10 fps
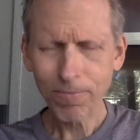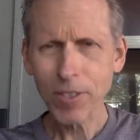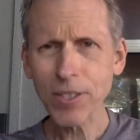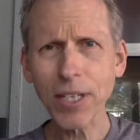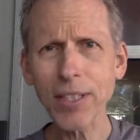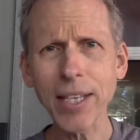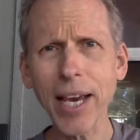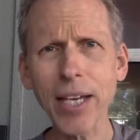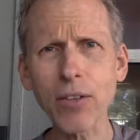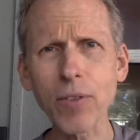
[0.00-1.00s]
It's not the
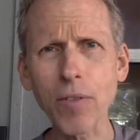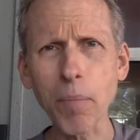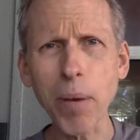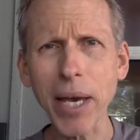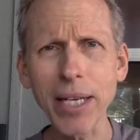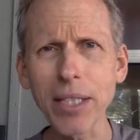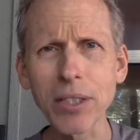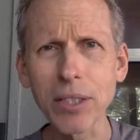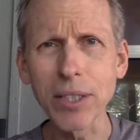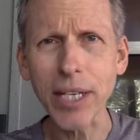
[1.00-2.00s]
anger of a
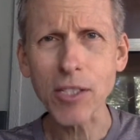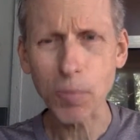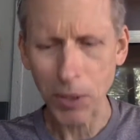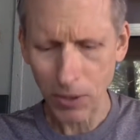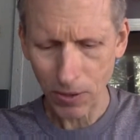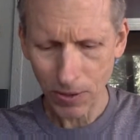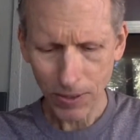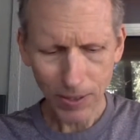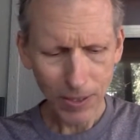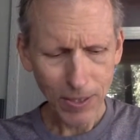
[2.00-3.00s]
petty despot.
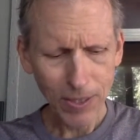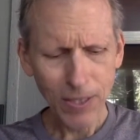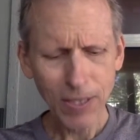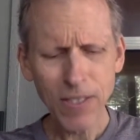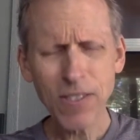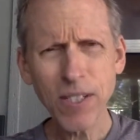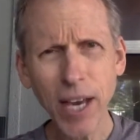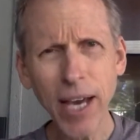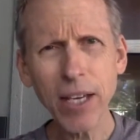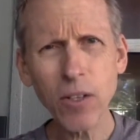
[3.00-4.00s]
It's
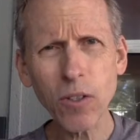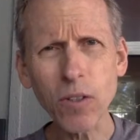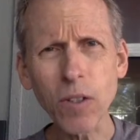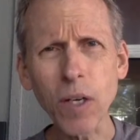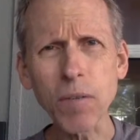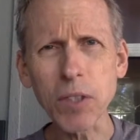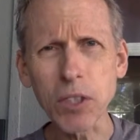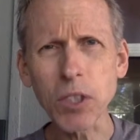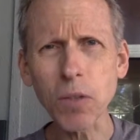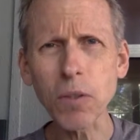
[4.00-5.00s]
the anger of a
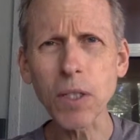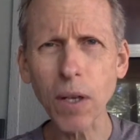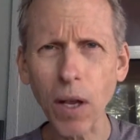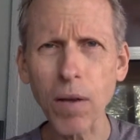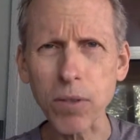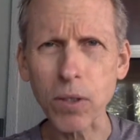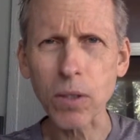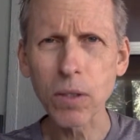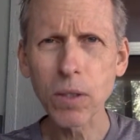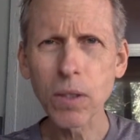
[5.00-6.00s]
jilted
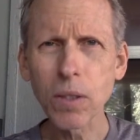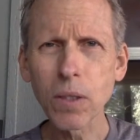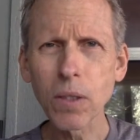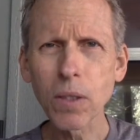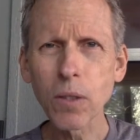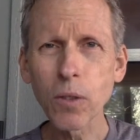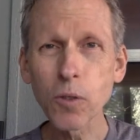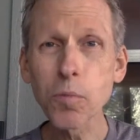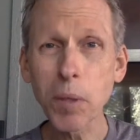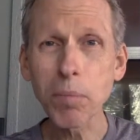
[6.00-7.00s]
lover
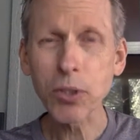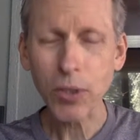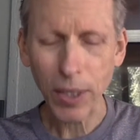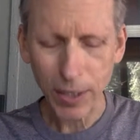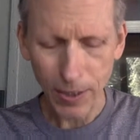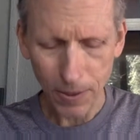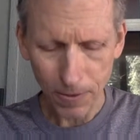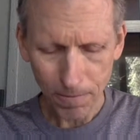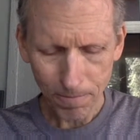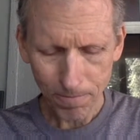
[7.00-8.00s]
who's been betrayed.
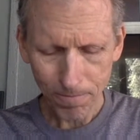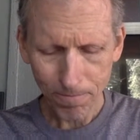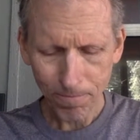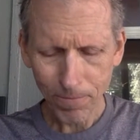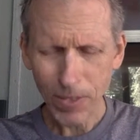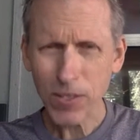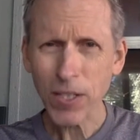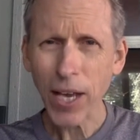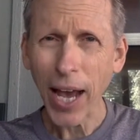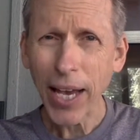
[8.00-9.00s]
It's
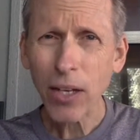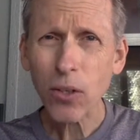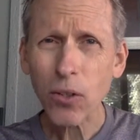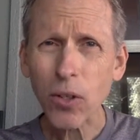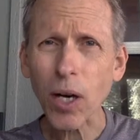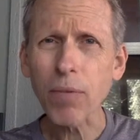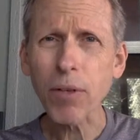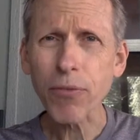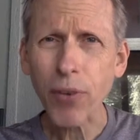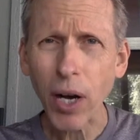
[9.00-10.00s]
the anger of
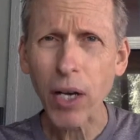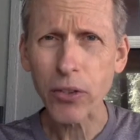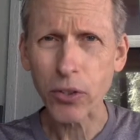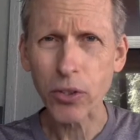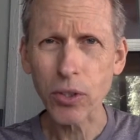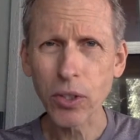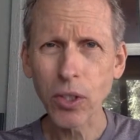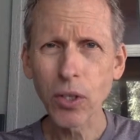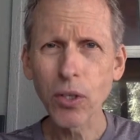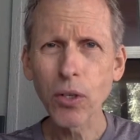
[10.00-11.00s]
a father
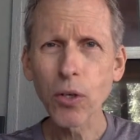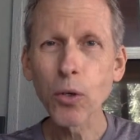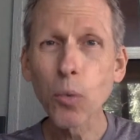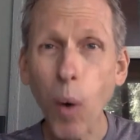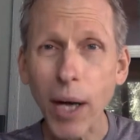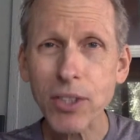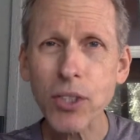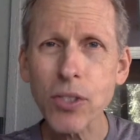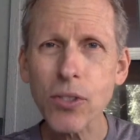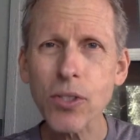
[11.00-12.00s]
who
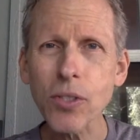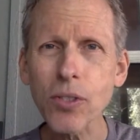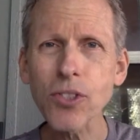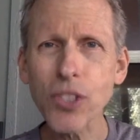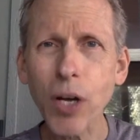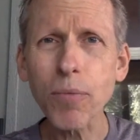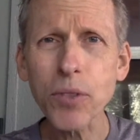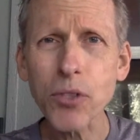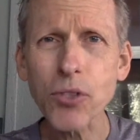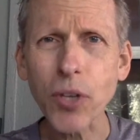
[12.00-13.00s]
watches the
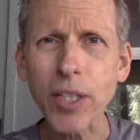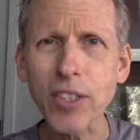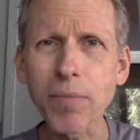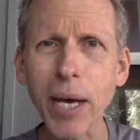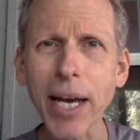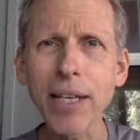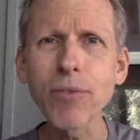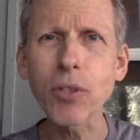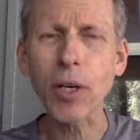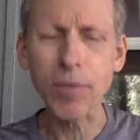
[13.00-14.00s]
self-destructive
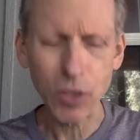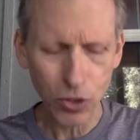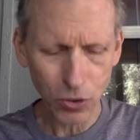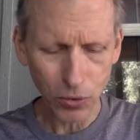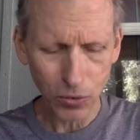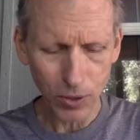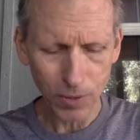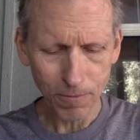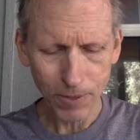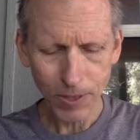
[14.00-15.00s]
behavior of his children.